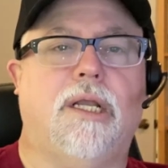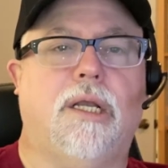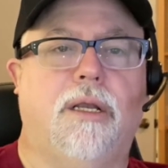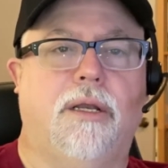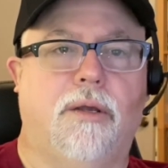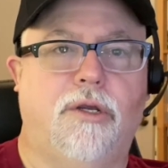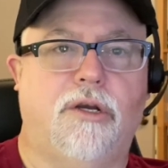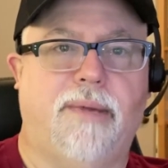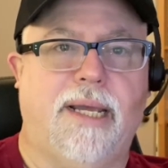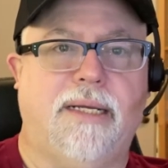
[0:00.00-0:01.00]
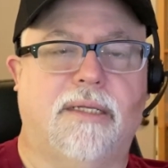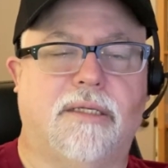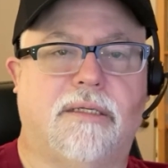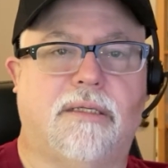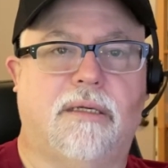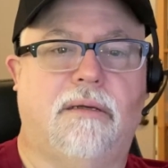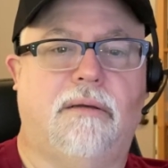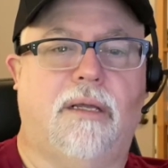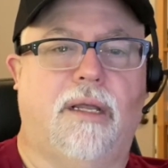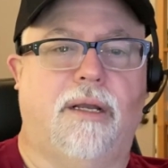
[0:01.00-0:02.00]
do your maintenance.
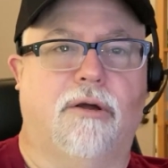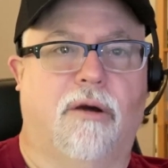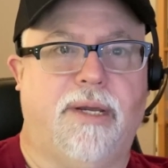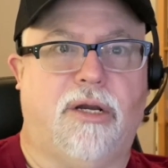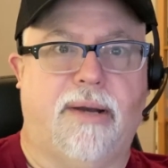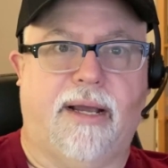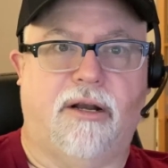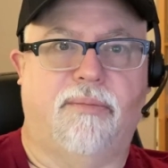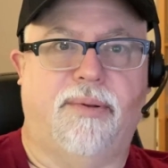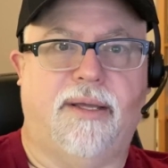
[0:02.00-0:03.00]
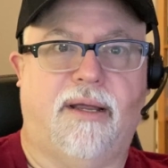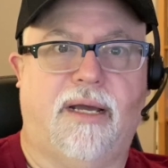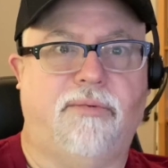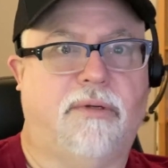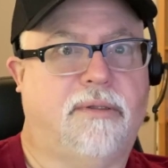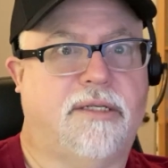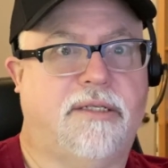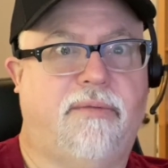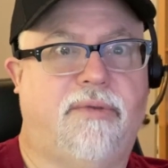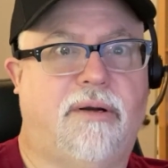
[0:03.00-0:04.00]
Don't be cracking open that hive to look to
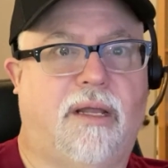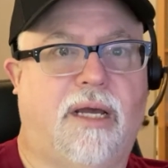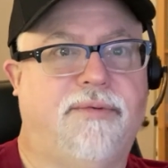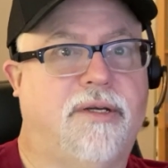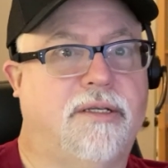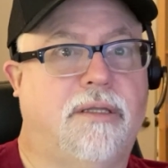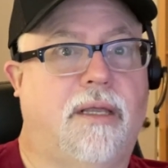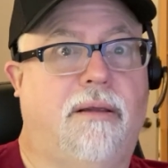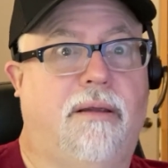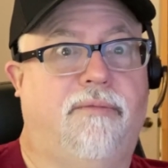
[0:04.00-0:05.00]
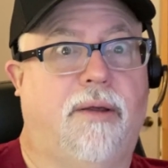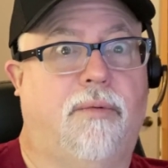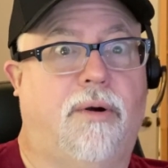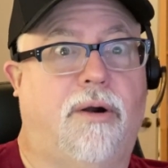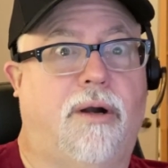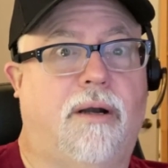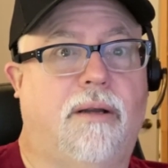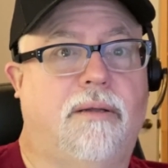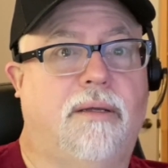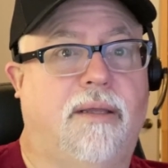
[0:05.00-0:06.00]
see if they're alive, because if they were
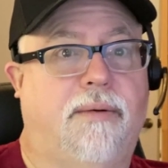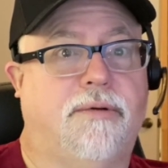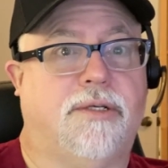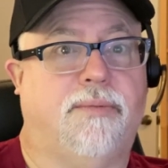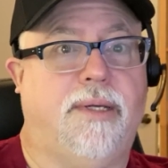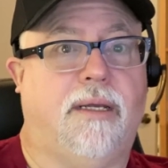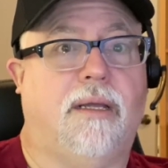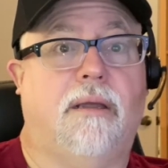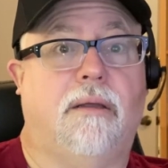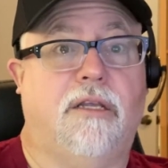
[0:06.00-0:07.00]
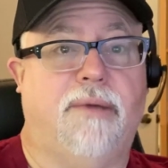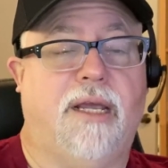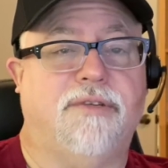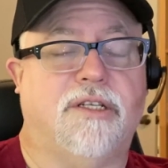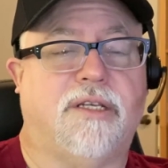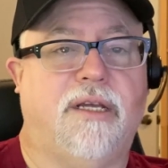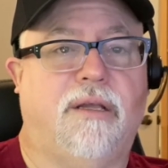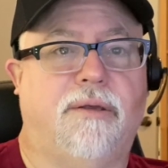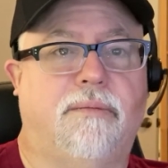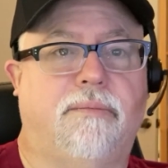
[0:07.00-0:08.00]
and they were just weak, you may have just
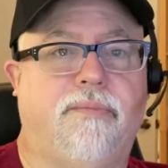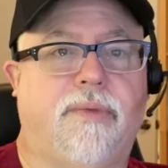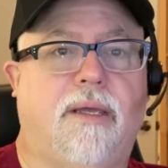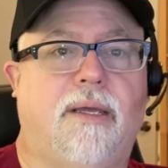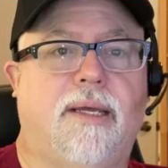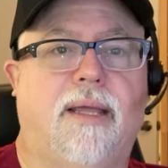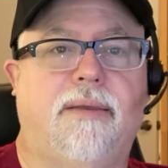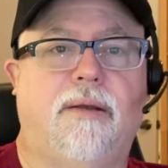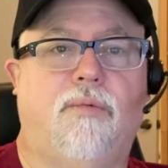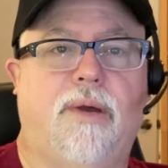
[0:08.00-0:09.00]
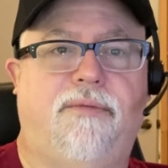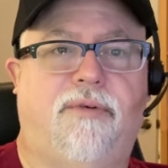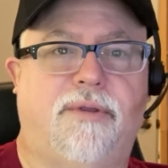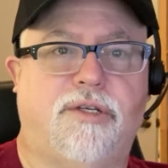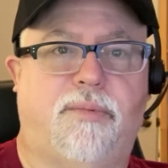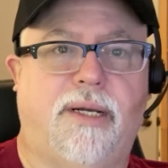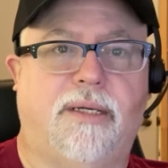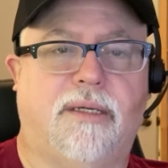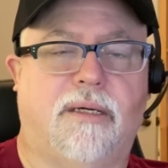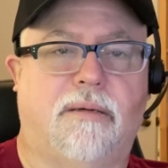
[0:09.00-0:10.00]
killed them. And then wait for the spring
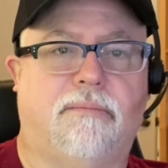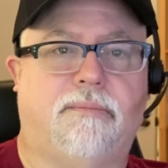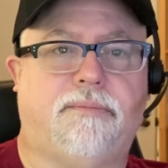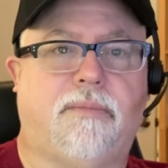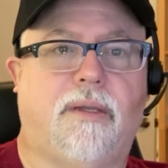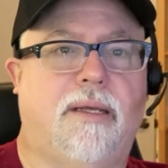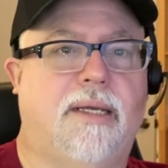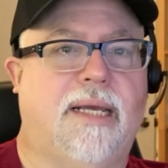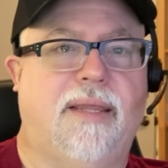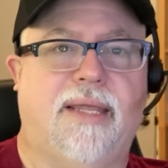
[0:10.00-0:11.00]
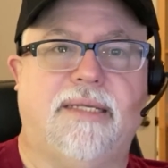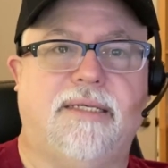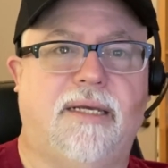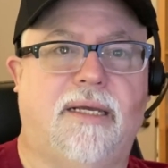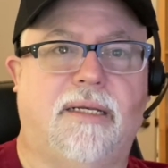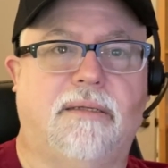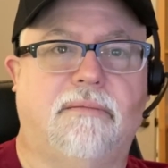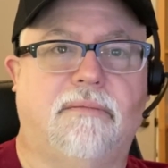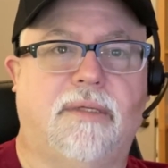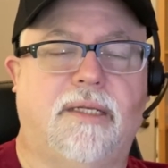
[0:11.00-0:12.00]
to come. And that's it.
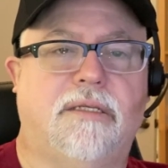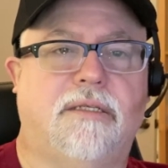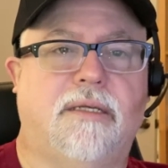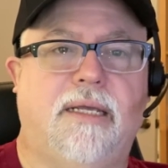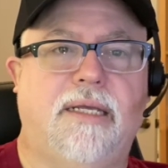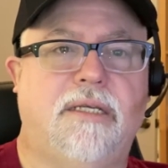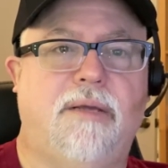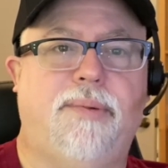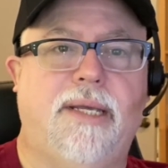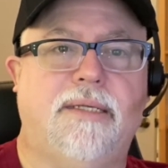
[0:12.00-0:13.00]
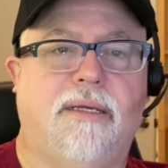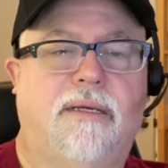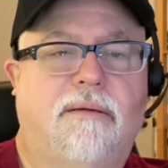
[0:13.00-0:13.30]
It's easy peasy.